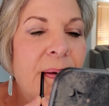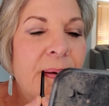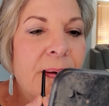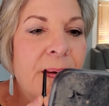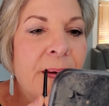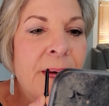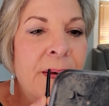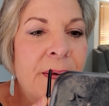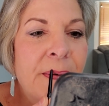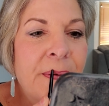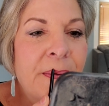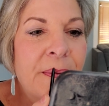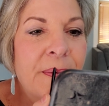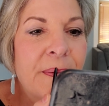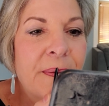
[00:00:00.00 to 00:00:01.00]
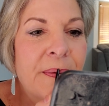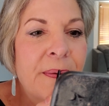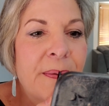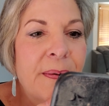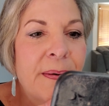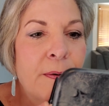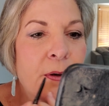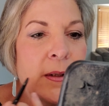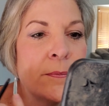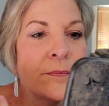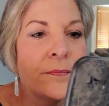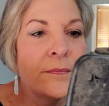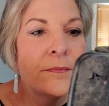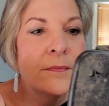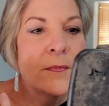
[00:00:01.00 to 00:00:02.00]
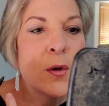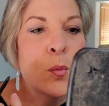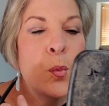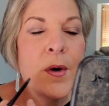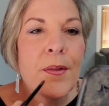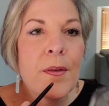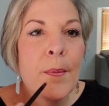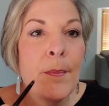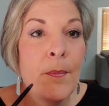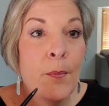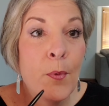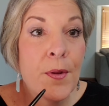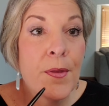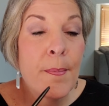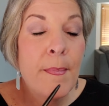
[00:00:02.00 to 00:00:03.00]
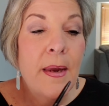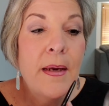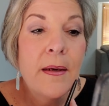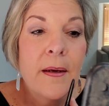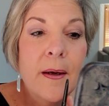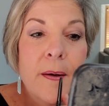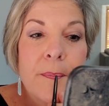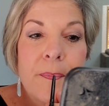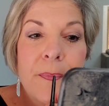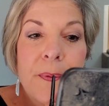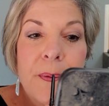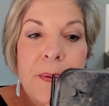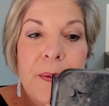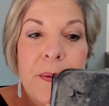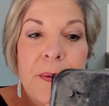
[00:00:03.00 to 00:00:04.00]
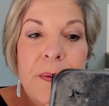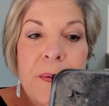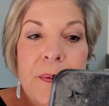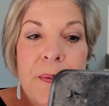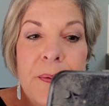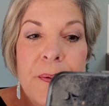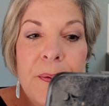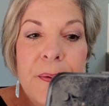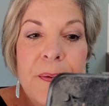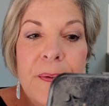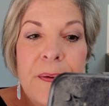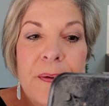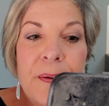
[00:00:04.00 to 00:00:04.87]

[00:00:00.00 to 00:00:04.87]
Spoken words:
can't do this at the same time, right? With the makeup, you can